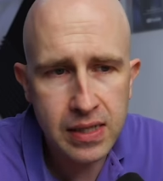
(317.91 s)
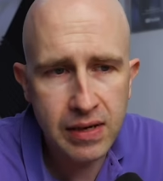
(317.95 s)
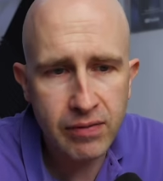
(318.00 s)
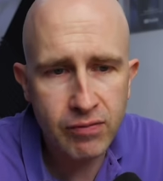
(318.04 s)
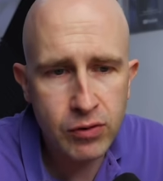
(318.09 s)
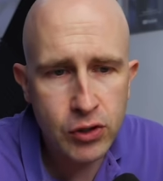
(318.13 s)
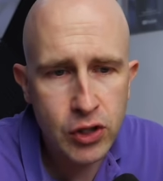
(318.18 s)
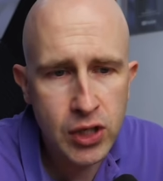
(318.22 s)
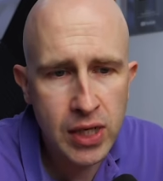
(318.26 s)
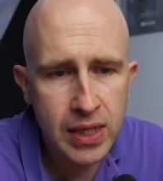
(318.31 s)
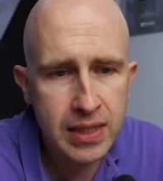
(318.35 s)
They
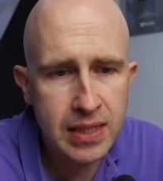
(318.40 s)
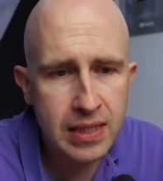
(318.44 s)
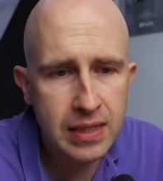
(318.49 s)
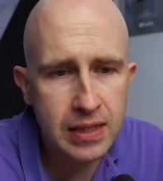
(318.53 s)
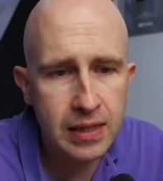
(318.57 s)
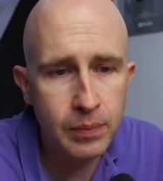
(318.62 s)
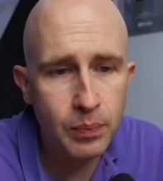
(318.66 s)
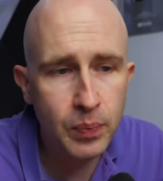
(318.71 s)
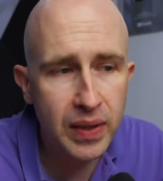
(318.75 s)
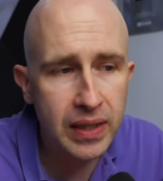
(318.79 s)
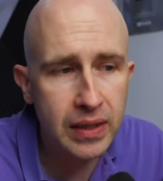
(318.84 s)
rejected
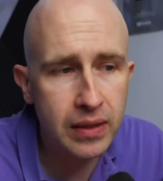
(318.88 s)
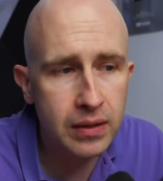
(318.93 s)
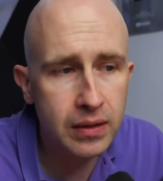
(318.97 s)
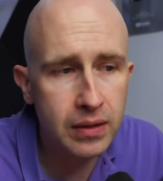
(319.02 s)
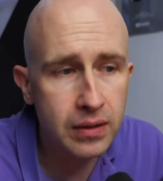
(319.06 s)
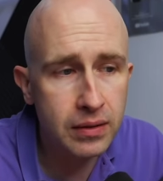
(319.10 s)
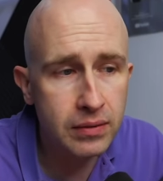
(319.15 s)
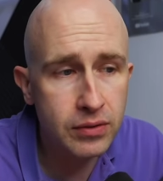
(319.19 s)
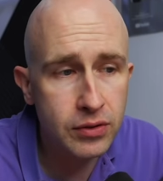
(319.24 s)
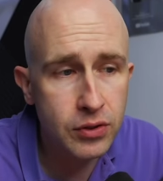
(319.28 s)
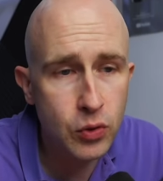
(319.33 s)
the
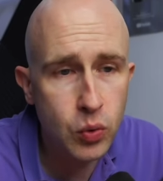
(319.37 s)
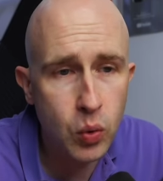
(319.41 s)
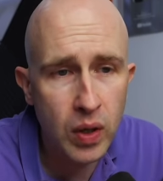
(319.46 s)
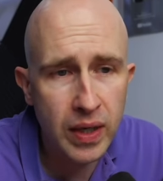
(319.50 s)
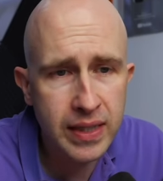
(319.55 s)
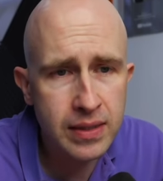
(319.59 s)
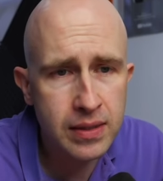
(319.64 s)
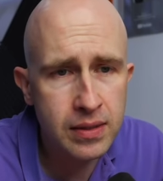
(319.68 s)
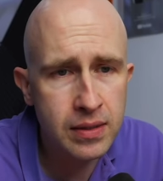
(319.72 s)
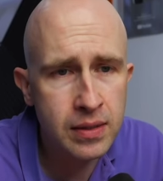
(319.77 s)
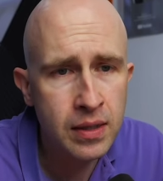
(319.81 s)
appeal
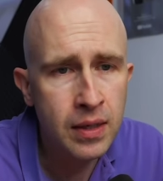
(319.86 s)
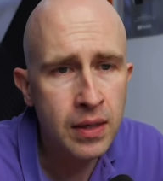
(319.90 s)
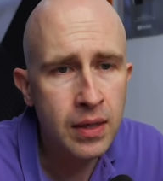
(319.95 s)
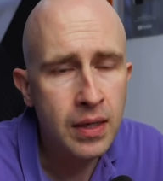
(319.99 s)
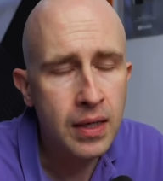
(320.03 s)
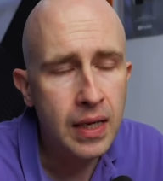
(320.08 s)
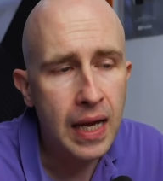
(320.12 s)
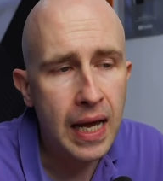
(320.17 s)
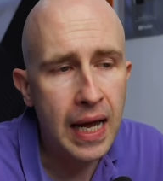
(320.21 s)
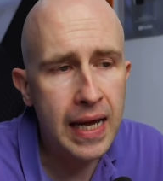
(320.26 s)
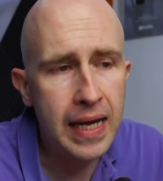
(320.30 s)
twice
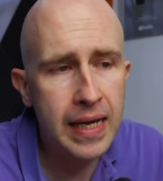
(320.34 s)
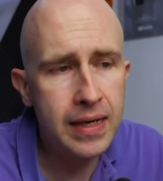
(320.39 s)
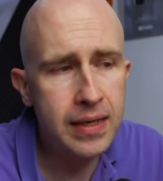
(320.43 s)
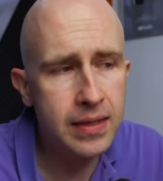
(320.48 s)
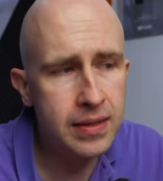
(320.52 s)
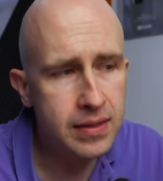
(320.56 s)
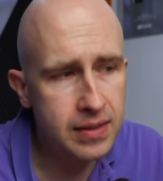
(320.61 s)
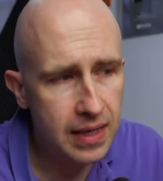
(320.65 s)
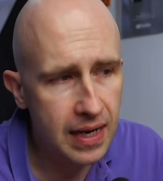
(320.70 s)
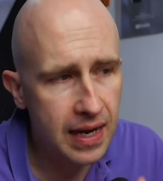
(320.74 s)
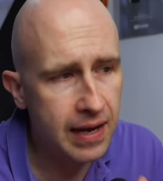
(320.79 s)

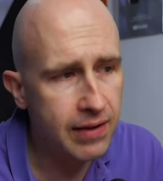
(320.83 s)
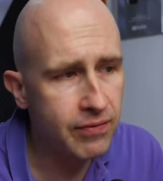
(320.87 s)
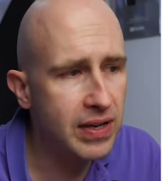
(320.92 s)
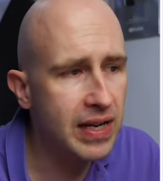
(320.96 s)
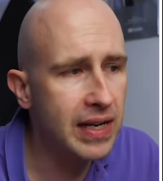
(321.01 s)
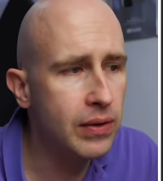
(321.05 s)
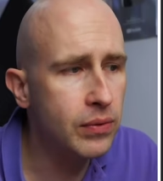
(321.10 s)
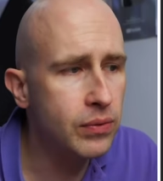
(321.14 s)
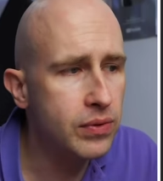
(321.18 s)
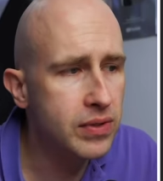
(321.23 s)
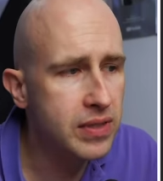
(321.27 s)
and have
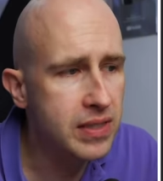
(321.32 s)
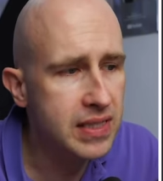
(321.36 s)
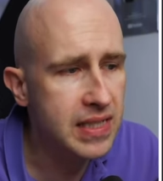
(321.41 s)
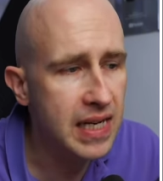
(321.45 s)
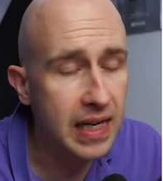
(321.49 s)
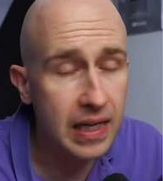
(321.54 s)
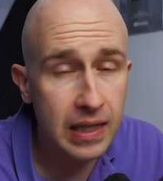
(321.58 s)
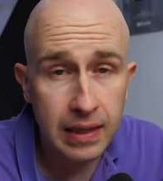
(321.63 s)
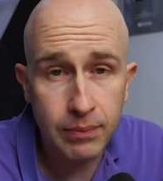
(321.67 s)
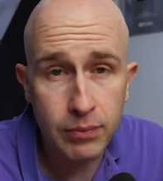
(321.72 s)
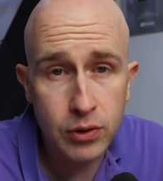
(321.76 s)
now
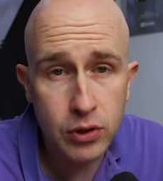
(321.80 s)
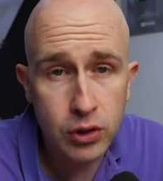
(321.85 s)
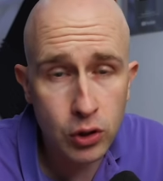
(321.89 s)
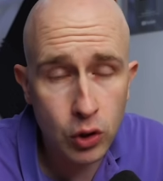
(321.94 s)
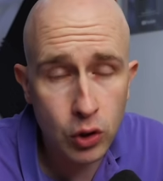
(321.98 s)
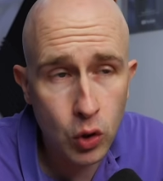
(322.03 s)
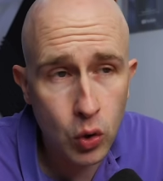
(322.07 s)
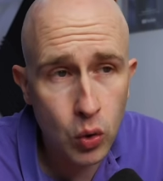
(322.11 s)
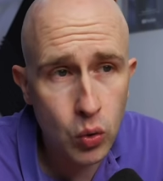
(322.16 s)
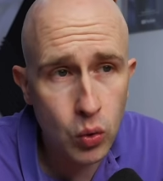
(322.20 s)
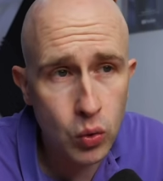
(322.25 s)
taken him
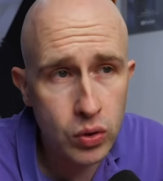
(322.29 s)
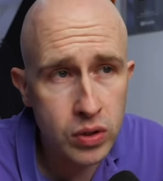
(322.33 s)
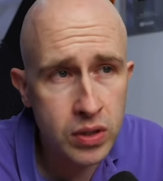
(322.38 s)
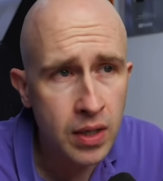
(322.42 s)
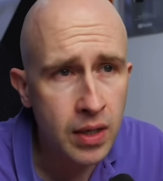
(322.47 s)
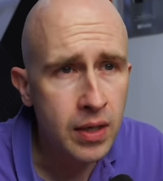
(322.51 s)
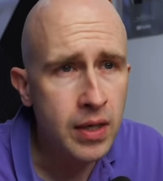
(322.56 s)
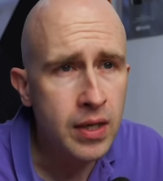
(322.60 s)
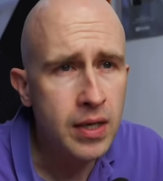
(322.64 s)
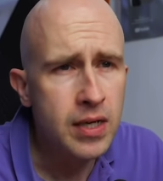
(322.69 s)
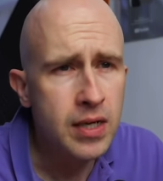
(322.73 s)
to court.
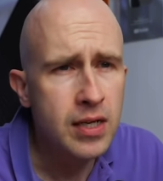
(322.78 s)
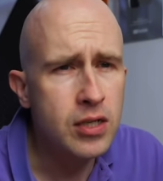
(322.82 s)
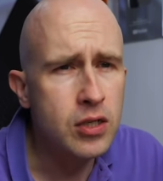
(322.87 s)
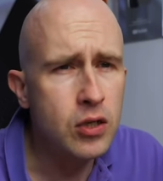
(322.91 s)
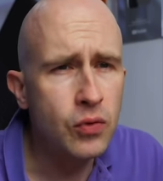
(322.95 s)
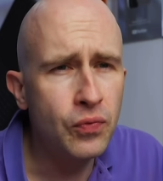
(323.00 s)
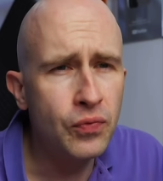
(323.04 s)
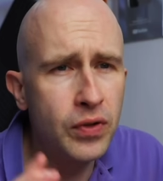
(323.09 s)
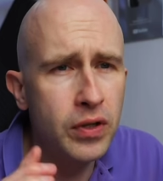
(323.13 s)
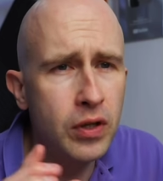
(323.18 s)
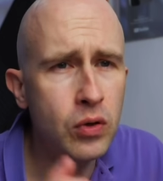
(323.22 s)

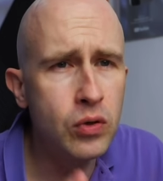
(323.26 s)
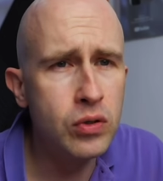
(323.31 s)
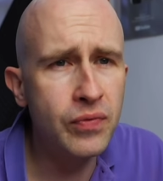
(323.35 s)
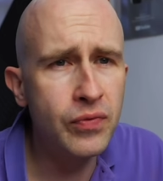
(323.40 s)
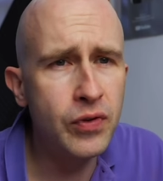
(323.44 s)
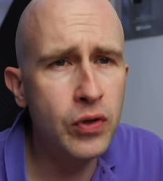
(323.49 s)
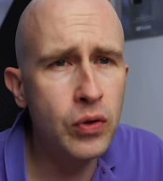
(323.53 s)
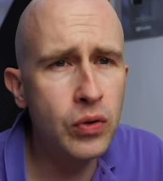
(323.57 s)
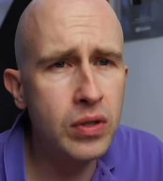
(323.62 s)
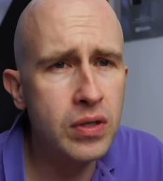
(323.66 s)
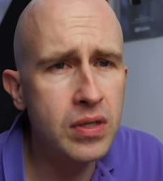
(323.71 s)
So for those
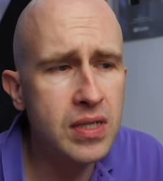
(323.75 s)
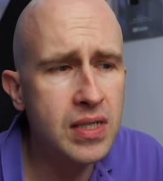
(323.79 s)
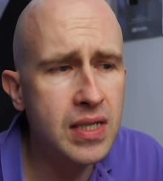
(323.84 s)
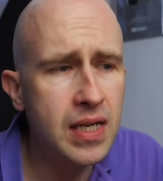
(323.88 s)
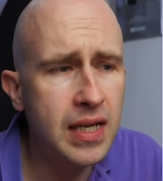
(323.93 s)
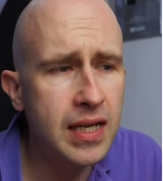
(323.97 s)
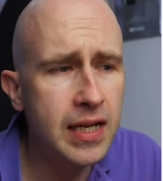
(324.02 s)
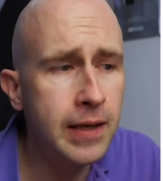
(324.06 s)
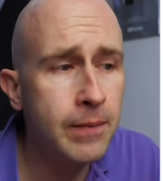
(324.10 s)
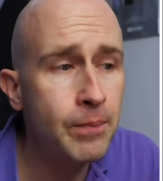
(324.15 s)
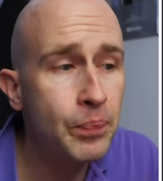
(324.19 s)
of you that
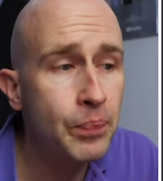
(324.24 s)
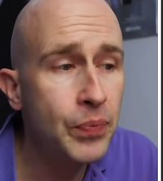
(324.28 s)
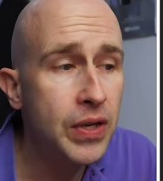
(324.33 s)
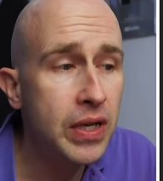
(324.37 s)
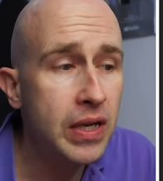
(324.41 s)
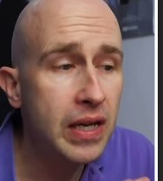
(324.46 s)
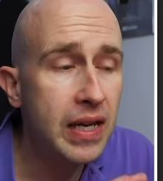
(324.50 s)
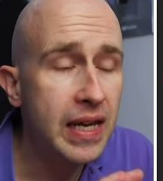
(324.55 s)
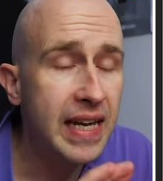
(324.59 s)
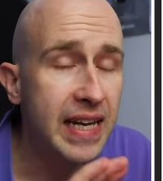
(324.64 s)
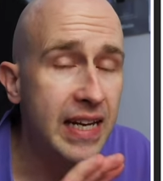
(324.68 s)
say,
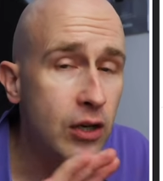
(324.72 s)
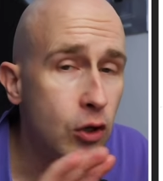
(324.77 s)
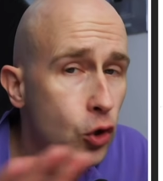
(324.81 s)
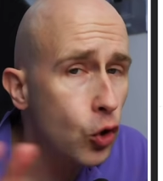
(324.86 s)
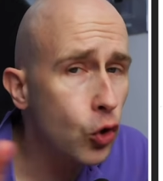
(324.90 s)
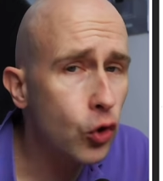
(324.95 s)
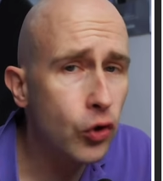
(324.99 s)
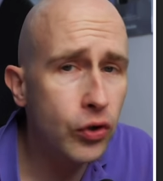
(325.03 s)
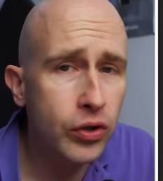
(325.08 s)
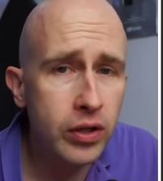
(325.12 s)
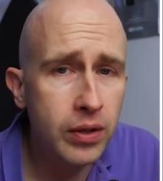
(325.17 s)

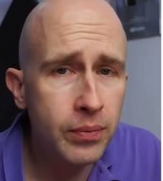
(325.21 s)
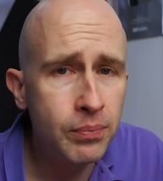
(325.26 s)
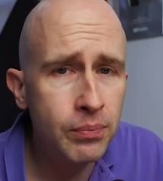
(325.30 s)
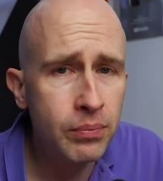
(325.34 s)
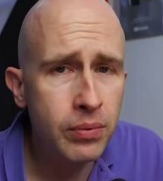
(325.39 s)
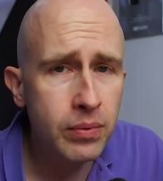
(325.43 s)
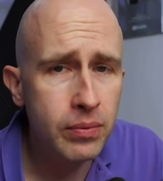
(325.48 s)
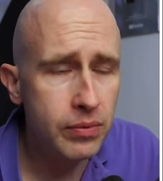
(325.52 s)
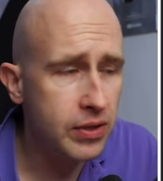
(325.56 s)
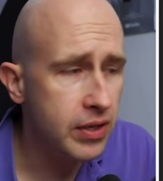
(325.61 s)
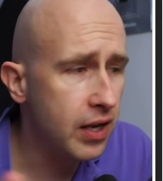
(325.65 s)
ignore
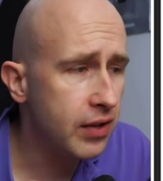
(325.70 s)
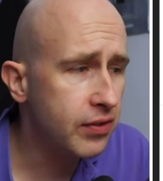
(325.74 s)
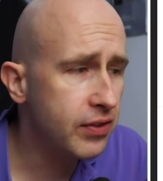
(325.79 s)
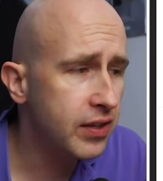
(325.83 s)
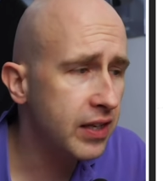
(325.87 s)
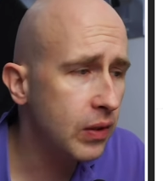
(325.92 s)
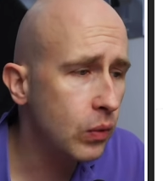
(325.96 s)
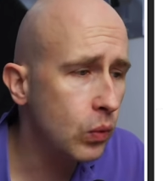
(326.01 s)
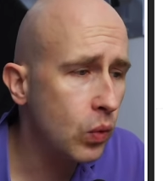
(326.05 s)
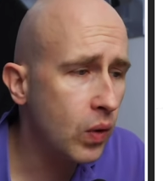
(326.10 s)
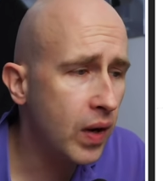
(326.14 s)
them,
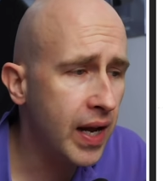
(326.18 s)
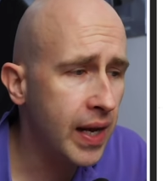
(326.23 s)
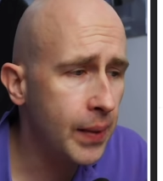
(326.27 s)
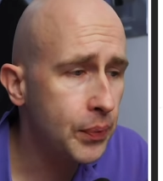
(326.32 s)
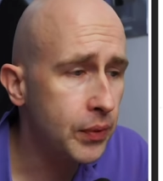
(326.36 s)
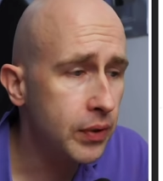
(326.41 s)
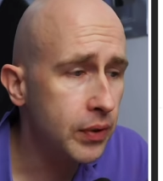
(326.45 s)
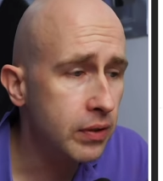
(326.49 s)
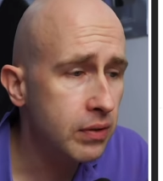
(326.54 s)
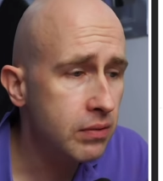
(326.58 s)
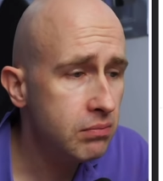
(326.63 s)
nothing will
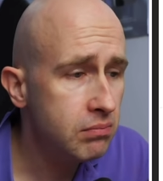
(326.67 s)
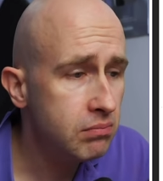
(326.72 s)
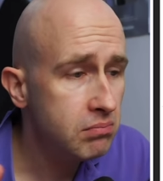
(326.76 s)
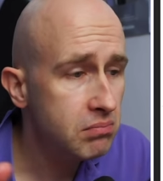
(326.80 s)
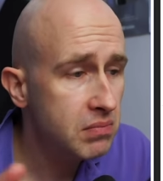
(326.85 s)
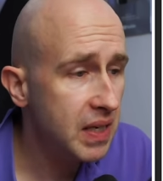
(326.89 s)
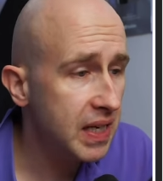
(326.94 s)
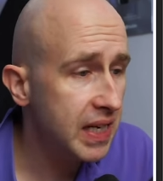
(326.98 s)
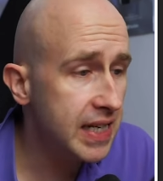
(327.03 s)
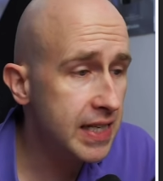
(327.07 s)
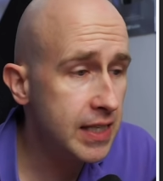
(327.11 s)
happen,
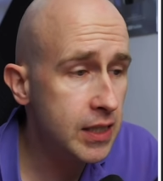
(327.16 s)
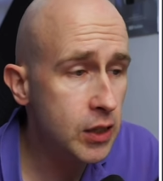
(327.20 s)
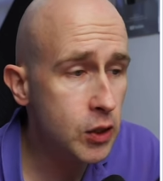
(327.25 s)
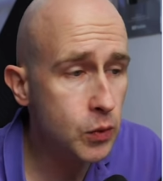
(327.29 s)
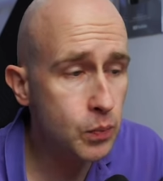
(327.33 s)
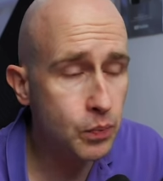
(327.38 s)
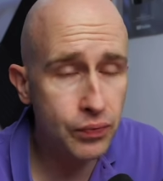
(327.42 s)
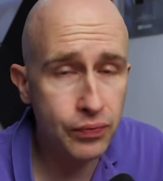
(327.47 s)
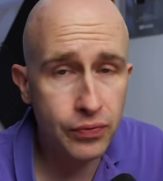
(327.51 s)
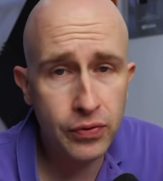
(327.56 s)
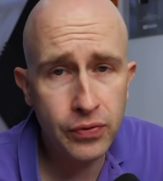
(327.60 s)

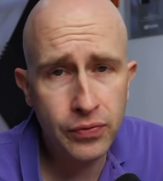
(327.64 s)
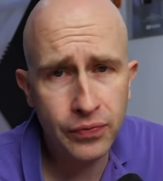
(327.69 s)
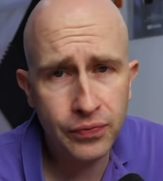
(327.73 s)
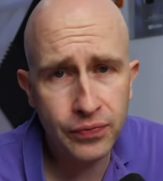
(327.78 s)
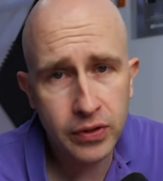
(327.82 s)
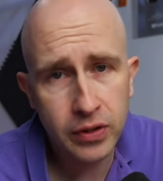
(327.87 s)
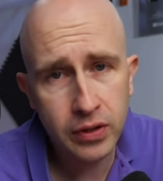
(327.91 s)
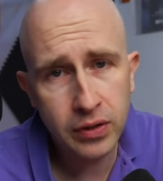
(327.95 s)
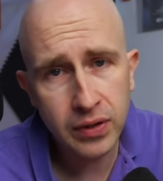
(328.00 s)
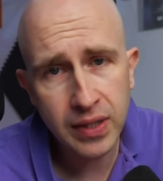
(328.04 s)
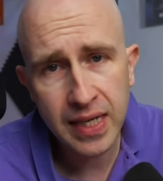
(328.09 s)
here's
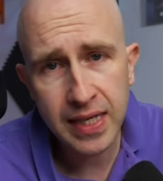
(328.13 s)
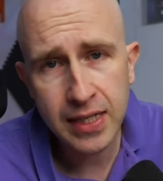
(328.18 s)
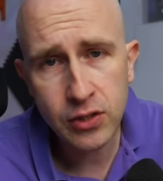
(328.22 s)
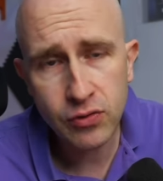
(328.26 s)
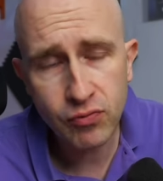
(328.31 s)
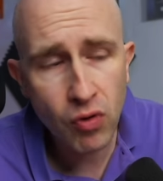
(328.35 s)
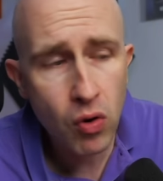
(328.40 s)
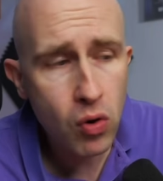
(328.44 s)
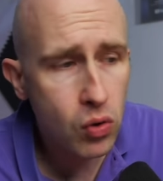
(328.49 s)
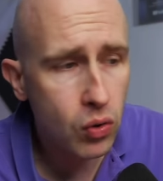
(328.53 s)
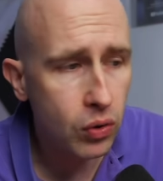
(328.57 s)
proof that
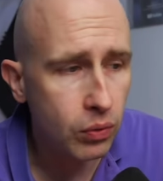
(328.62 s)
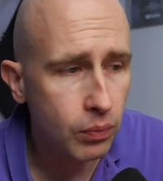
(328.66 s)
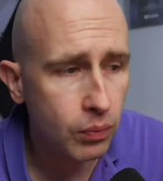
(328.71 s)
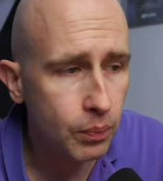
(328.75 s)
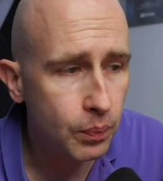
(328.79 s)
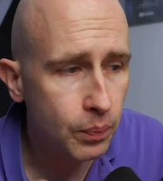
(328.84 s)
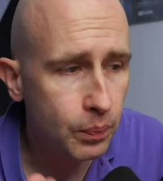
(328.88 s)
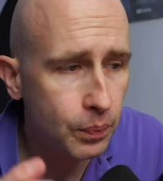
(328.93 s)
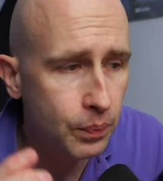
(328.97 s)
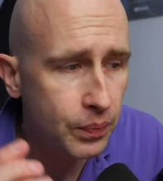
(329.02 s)
that's wrong.